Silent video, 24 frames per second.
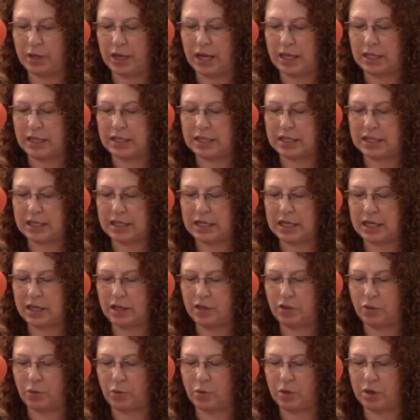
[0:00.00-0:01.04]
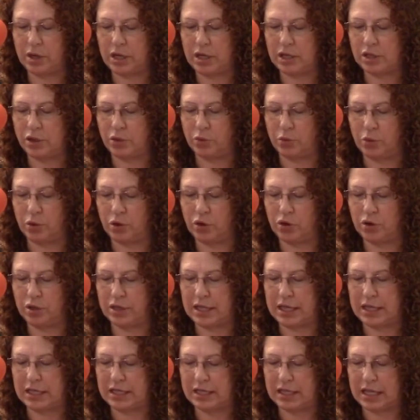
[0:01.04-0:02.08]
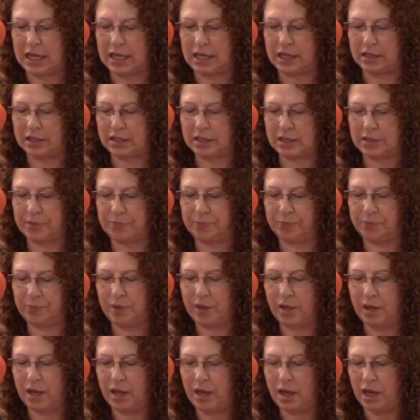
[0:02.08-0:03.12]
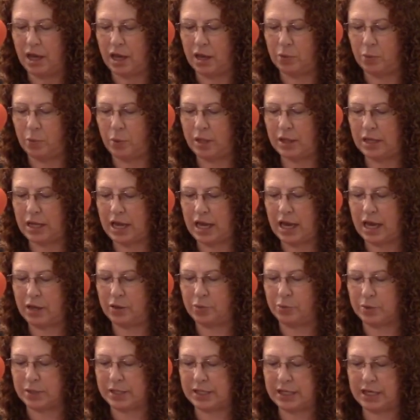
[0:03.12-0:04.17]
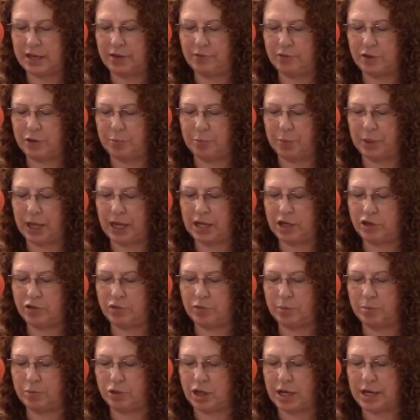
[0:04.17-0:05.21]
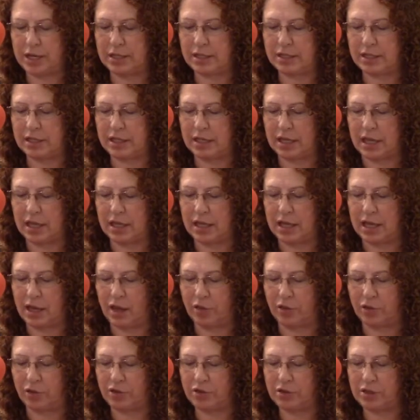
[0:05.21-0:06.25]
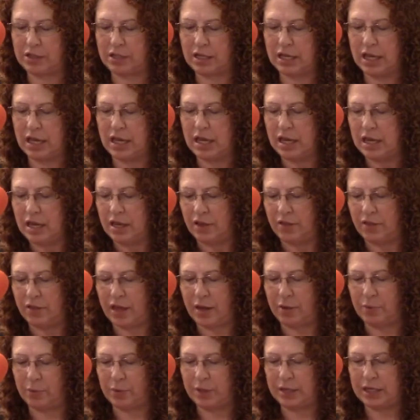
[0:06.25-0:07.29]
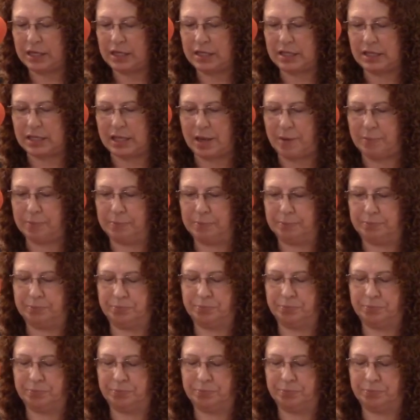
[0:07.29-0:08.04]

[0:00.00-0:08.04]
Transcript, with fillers: and the city authorities who heard these things. And when they had received a pledge from Jason and the others, they released them.